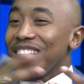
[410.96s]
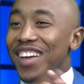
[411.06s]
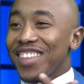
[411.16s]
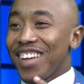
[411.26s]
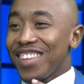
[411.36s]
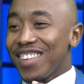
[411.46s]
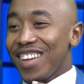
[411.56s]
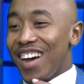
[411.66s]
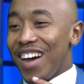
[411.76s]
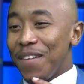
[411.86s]
that's
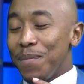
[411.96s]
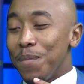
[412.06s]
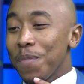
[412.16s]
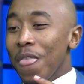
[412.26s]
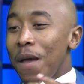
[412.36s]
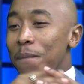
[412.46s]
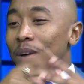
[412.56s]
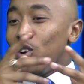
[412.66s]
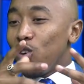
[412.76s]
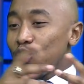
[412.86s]

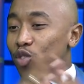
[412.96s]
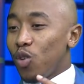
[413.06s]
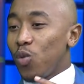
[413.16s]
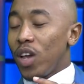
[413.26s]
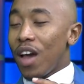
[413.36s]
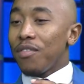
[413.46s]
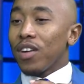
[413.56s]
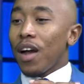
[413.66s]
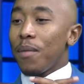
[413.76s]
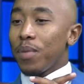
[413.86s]
but also we have a
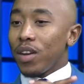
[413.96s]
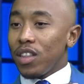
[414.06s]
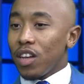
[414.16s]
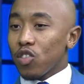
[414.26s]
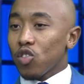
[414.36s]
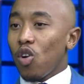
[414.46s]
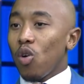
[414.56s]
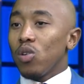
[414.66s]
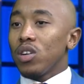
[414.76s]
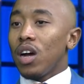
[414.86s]
company that's
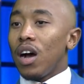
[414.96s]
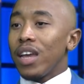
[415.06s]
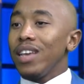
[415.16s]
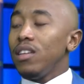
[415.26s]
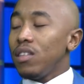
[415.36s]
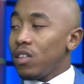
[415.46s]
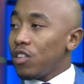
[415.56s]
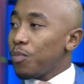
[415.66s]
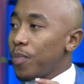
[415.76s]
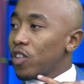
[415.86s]
called Easy
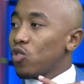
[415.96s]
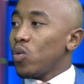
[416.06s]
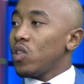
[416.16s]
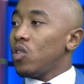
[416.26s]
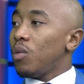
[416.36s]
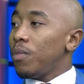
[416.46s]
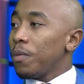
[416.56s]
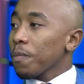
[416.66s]
Speaks Wisdom.